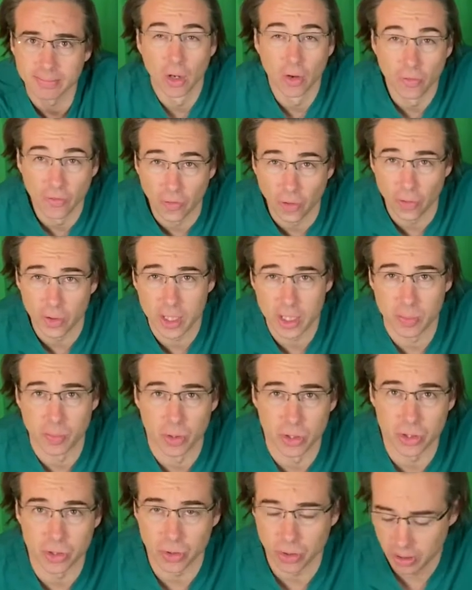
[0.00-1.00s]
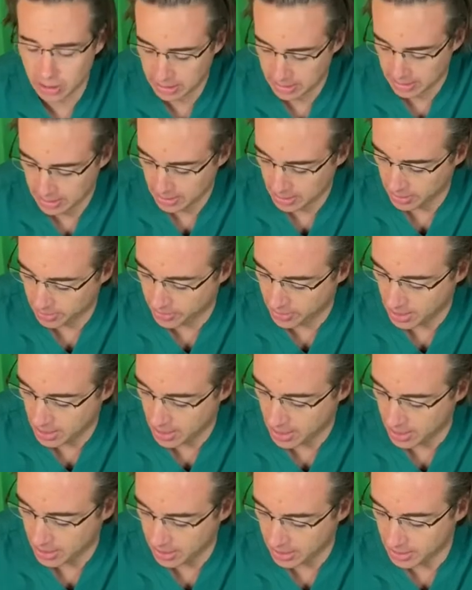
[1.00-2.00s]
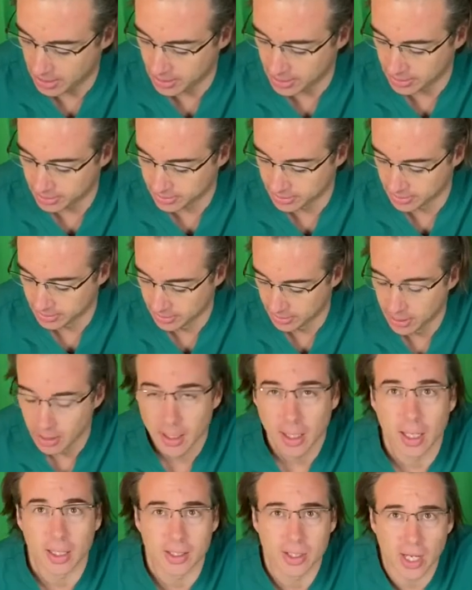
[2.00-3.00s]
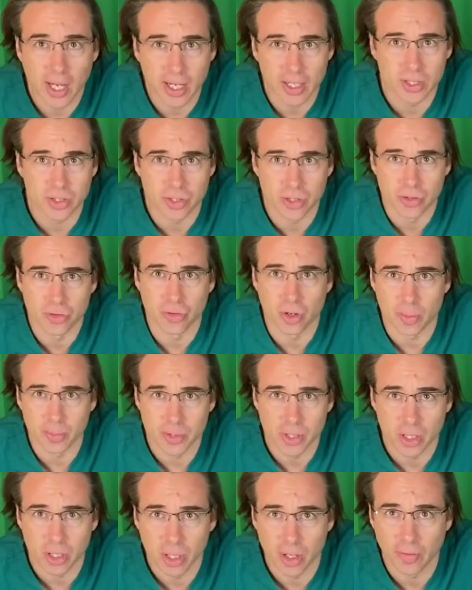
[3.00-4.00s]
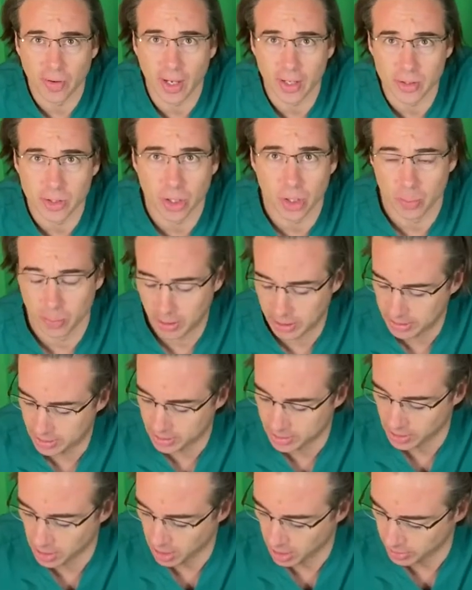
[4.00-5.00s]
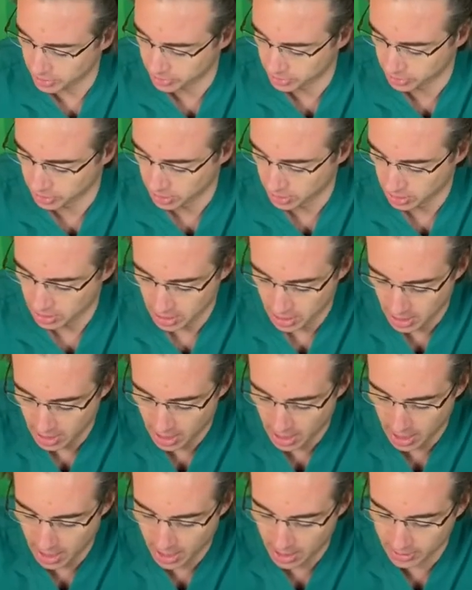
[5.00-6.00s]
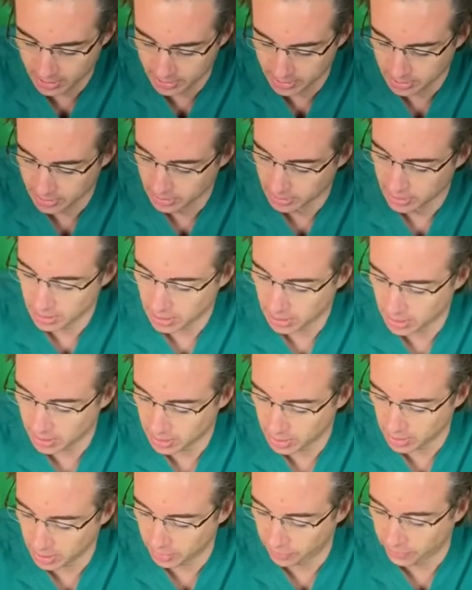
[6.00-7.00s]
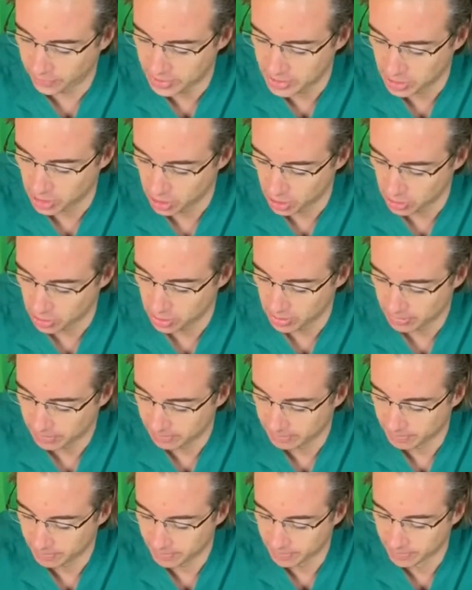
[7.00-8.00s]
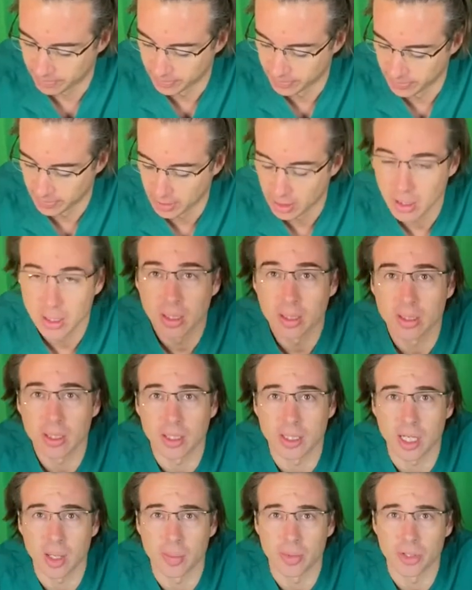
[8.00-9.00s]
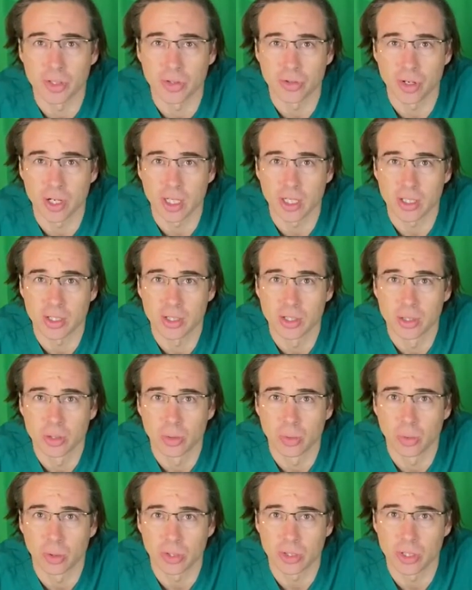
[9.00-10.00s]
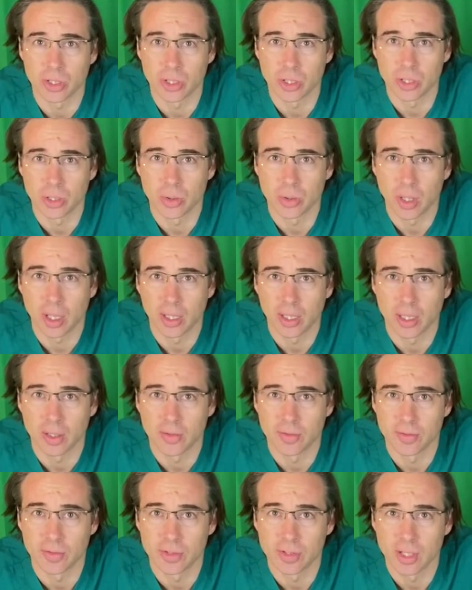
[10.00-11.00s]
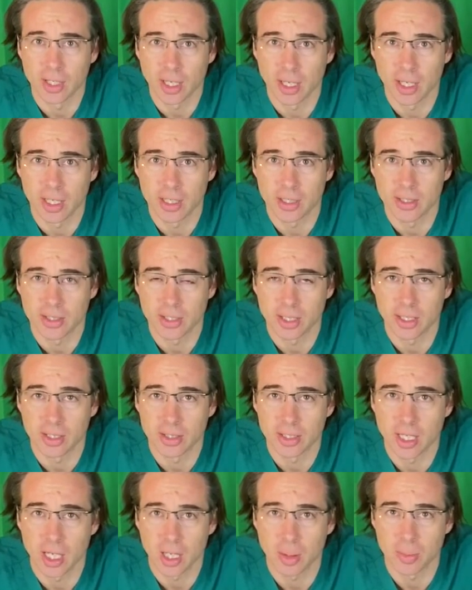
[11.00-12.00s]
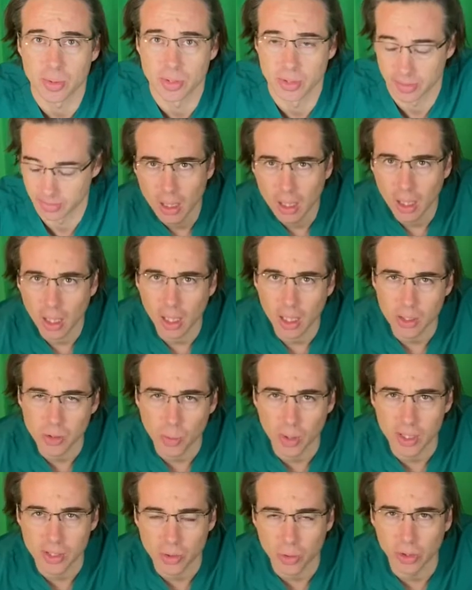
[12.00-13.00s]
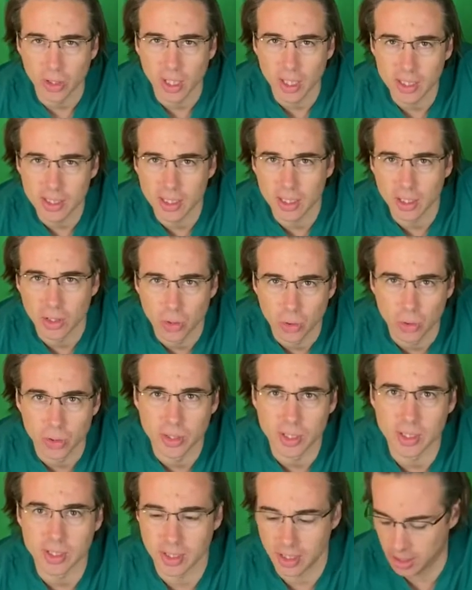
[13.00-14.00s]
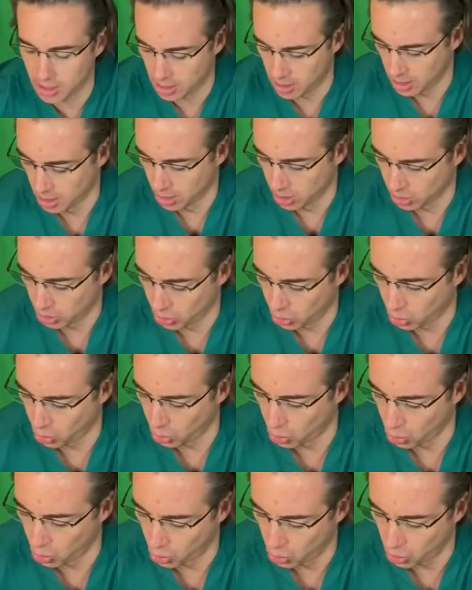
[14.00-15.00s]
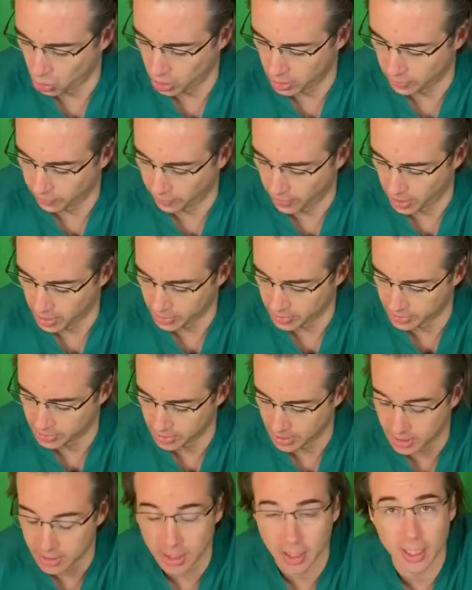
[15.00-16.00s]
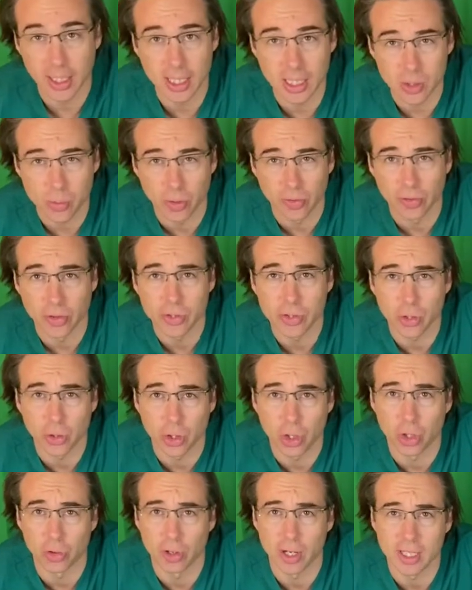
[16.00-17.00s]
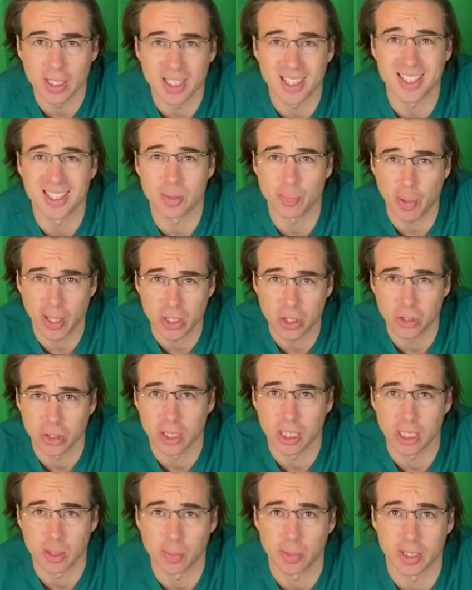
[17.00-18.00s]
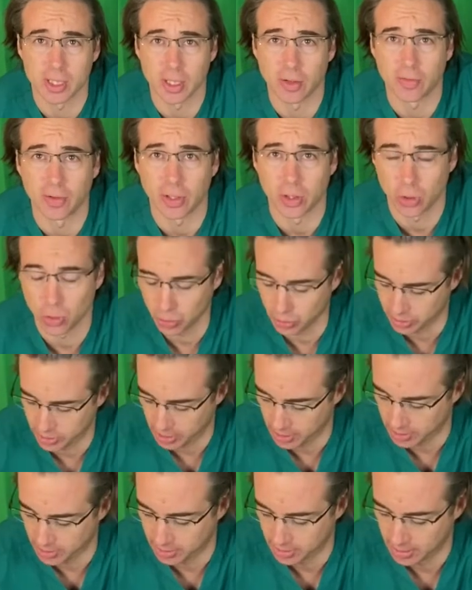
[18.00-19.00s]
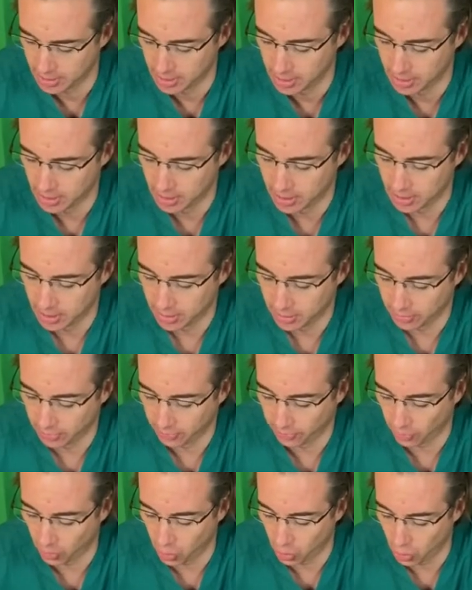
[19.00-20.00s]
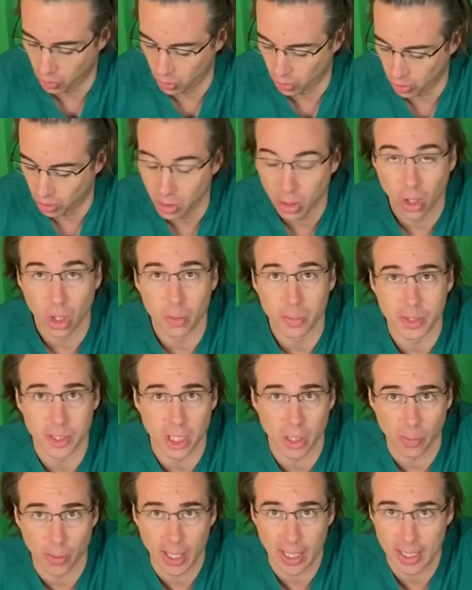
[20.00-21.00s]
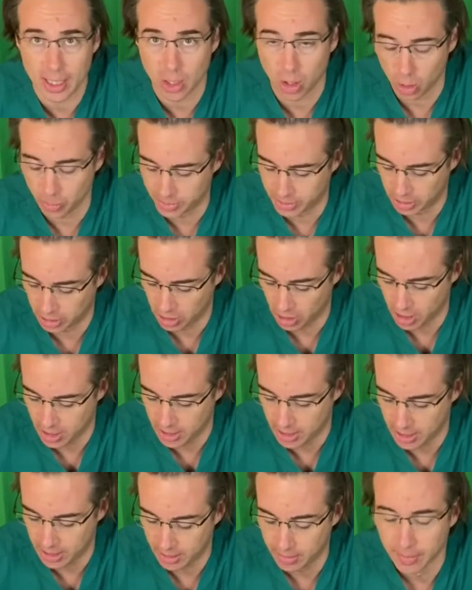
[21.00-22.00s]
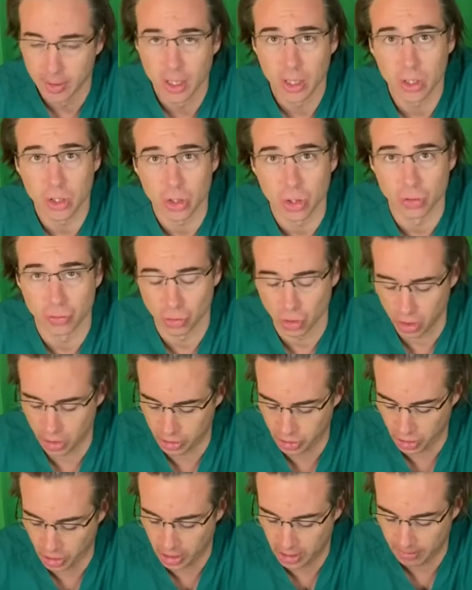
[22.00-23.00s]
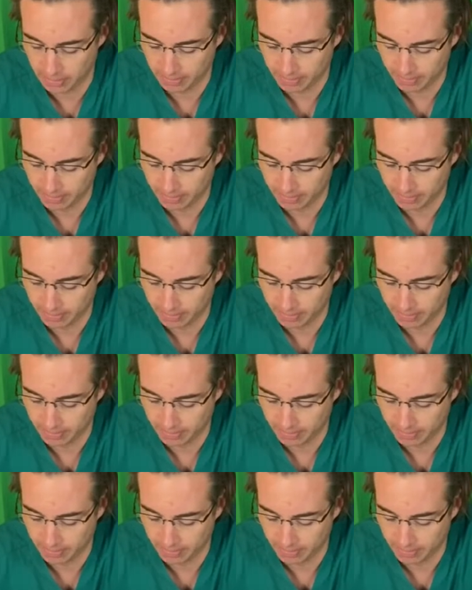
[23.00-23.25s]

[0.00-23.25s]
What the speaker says: For each module, there is a text descriptor of how to complete the task and a video that demonstrates what to do and gives hints and tips. As well as organising the courses in core, advanced and elite, we've also curated specialty specific courses for OBGYN, obs and gyne, urology,